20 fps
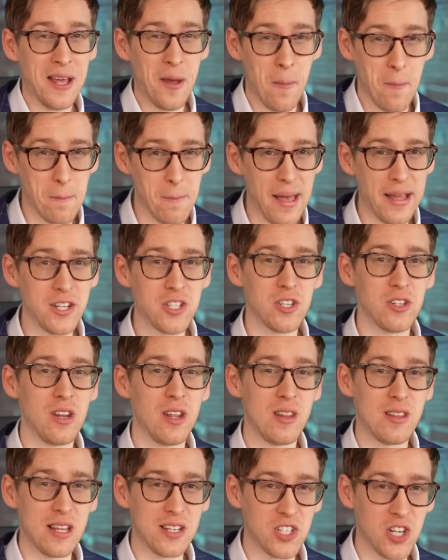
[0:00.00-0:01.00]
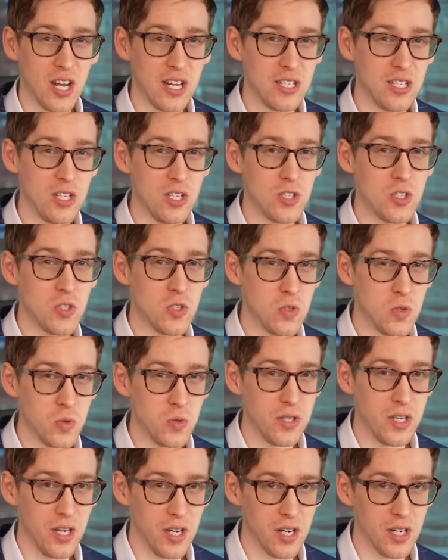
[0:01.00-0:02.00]
mentioning the Chinese New
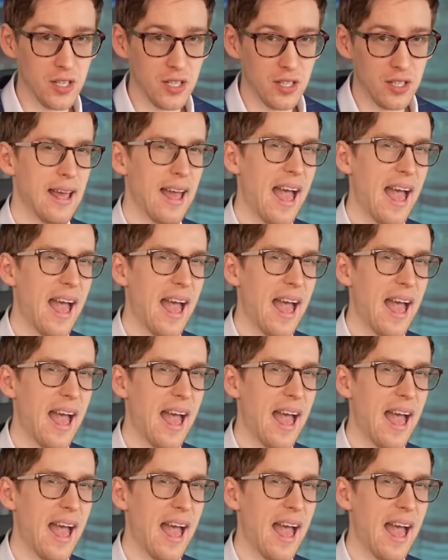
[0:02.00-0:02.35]
Year.